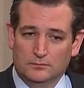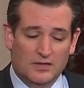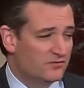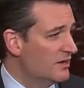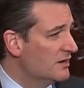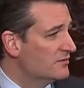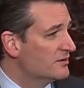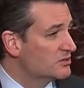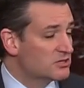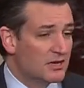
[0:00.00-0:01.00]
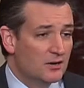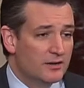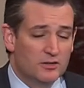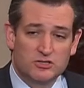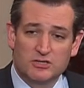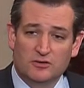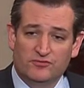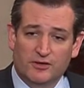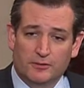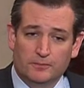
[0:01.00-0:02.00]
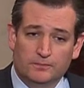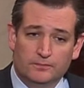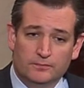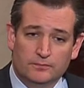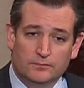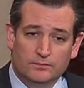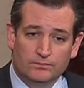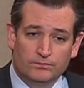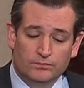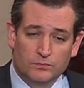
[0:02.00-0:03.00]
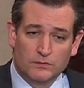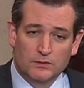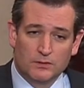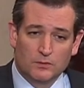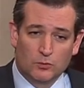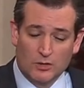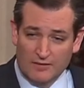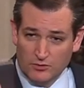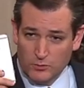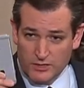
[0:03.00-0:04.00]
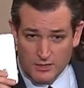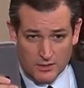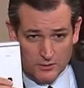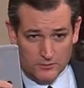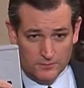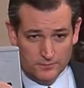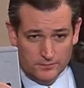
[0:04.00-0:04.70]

if any of us carry our cell phone wherever we go.